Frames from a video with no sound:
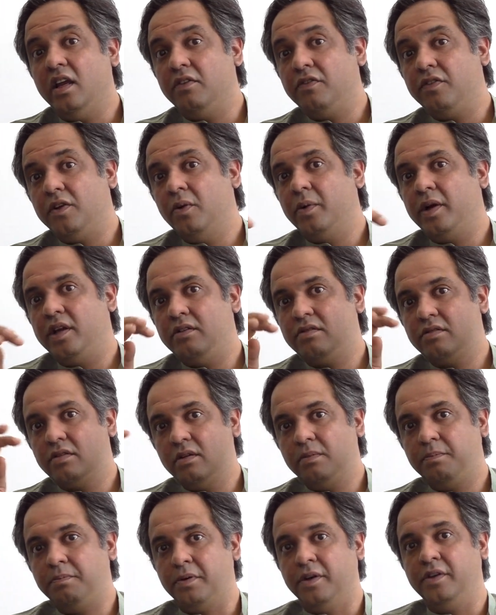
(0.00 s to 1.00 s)

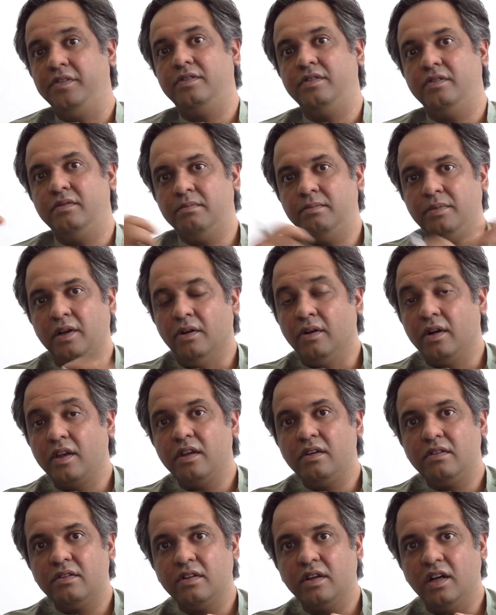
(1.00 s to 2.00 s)
influential person
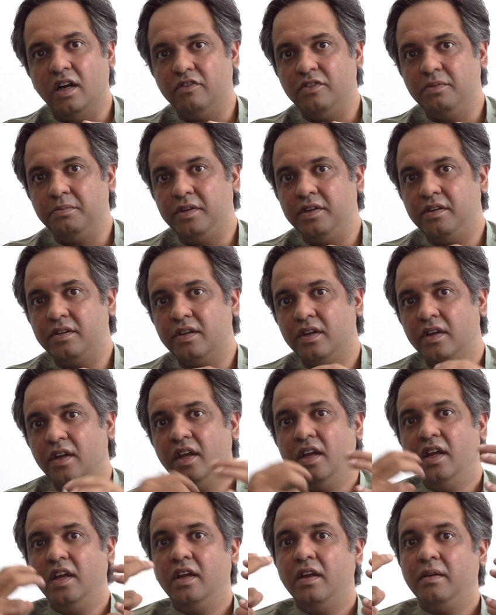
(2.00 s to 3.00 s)
belonging to the government
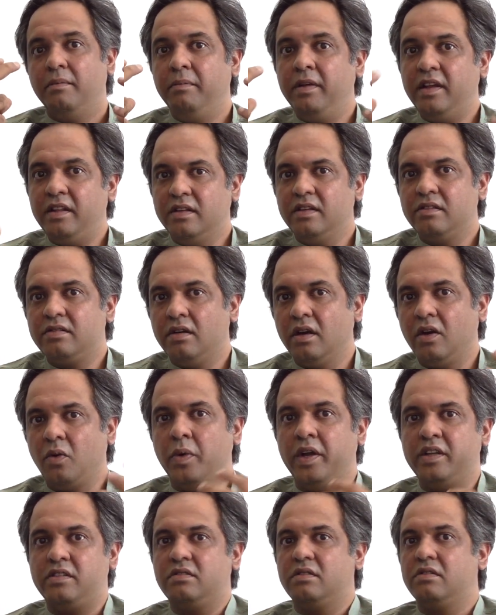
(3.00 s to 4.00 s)
made this
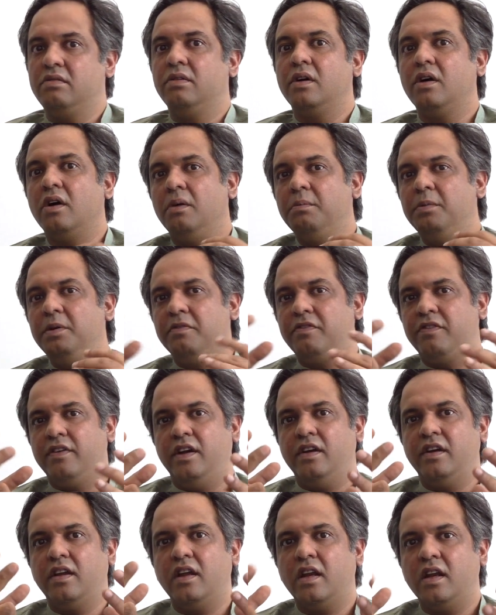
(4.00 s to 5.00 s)
request through a common
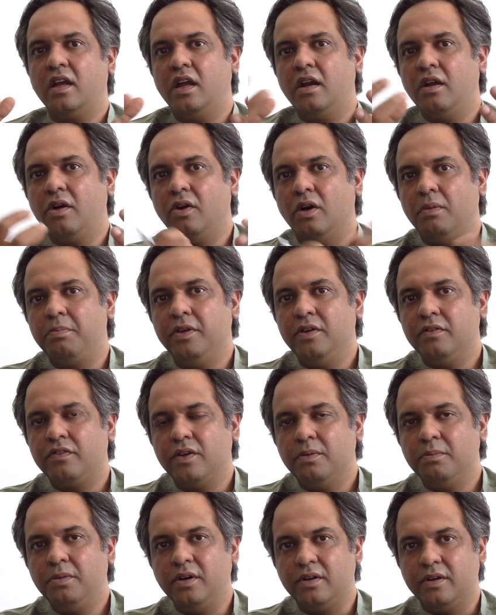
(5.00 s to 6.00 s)
friend: can I get a copy of
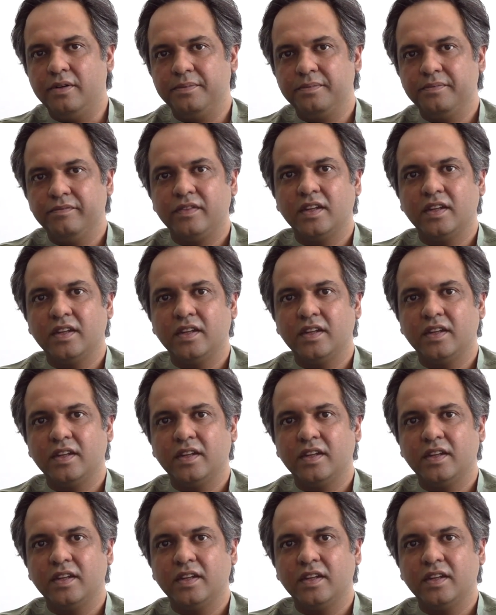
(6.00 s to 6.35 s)
your book?